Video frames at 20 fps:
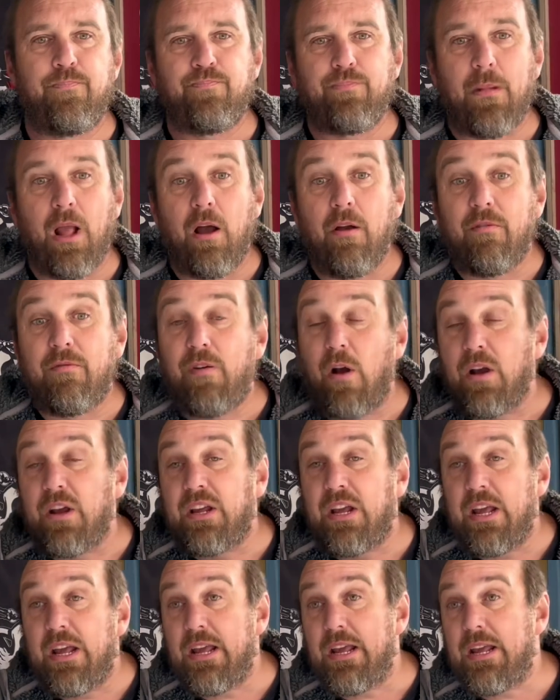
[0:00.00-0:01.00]
uh,
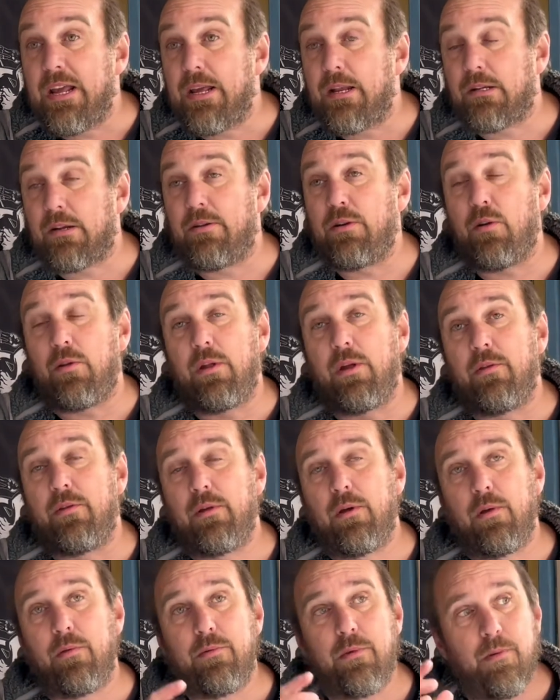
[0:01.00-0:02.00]
funky. So you've got the
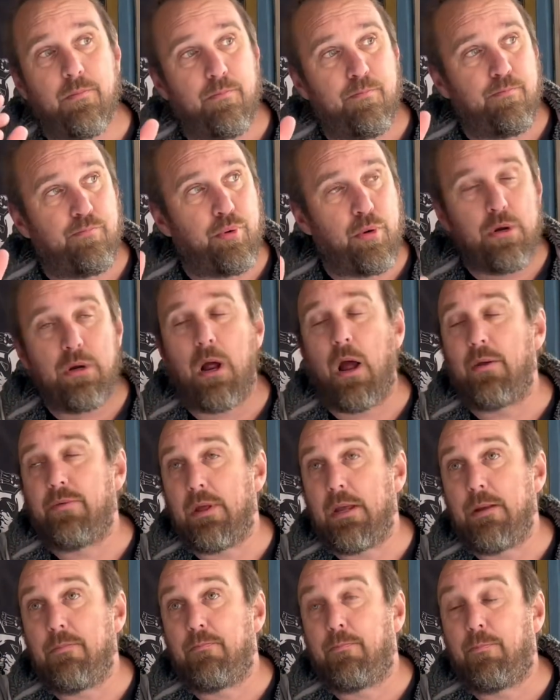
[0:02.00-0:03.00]
the the, brew, uh,
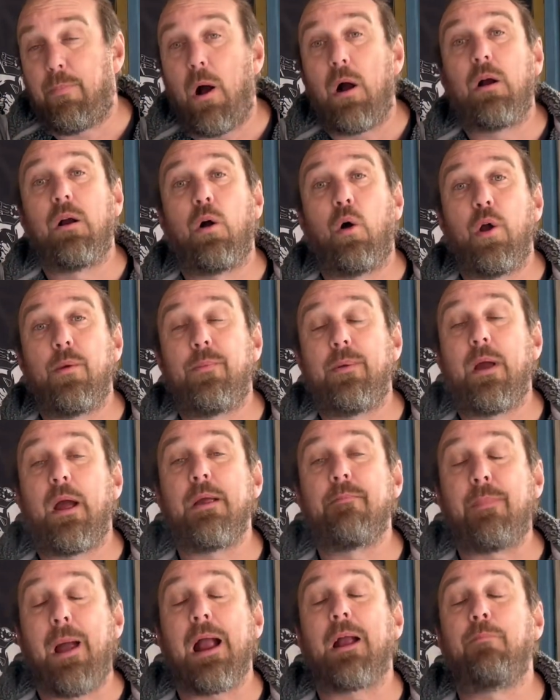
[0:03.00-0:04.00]
the punk I P A
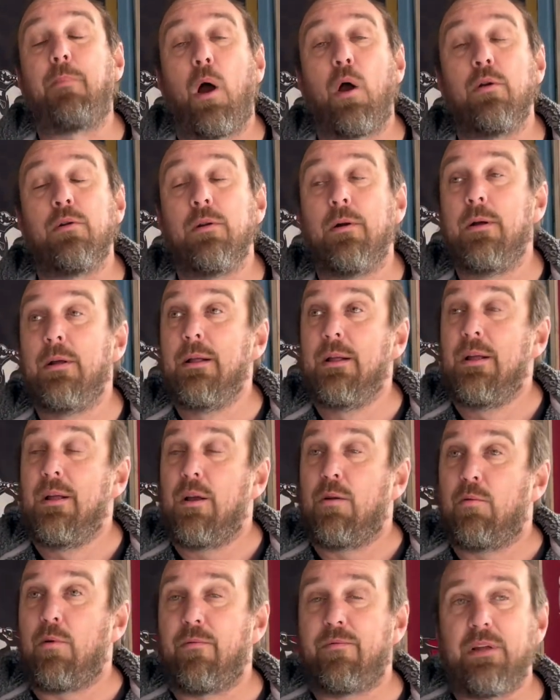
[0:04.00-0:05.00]
backbone
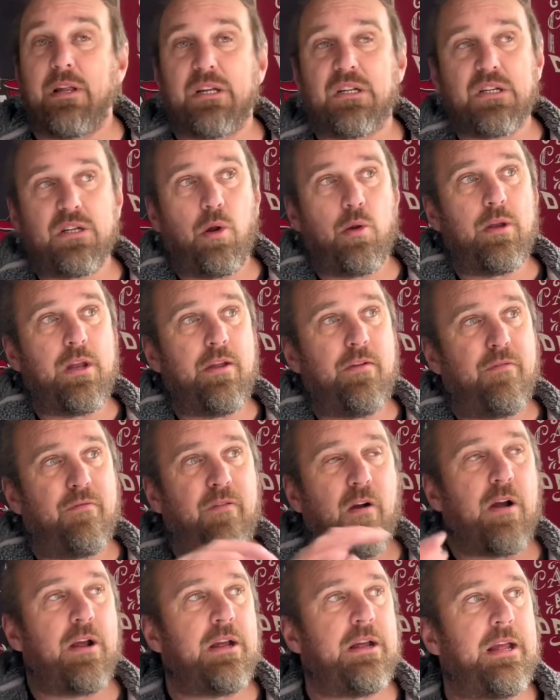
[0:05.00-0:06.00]
with this slightly
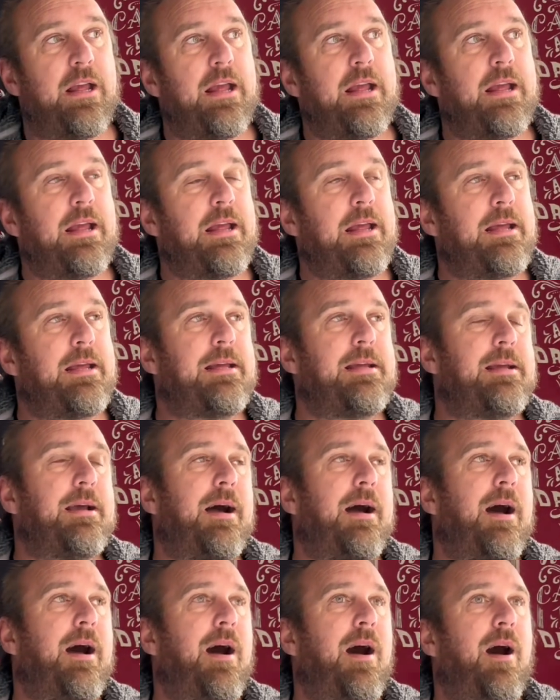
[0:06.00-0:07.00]
funky
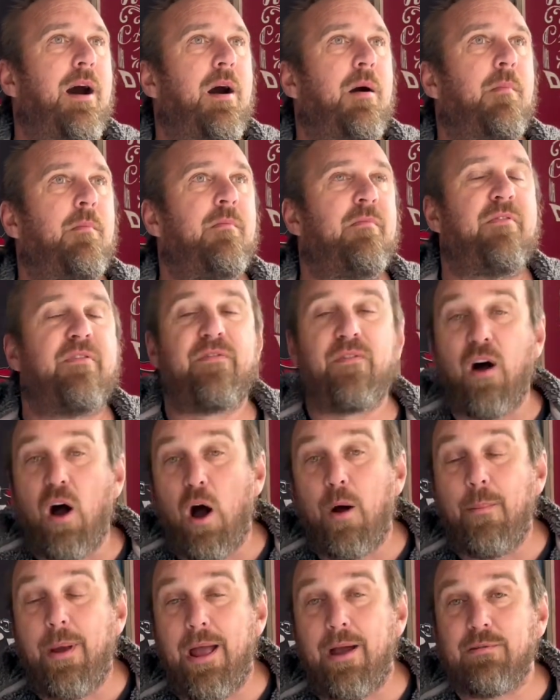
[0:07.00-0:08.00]
um,
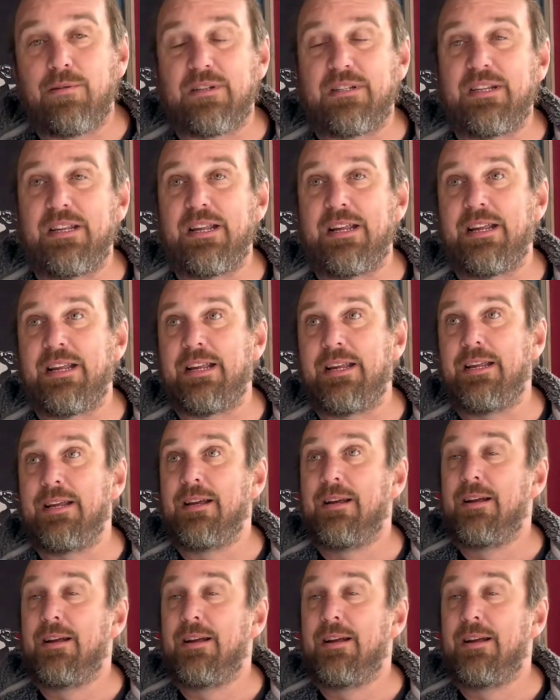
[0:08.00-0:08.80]
farmhousey,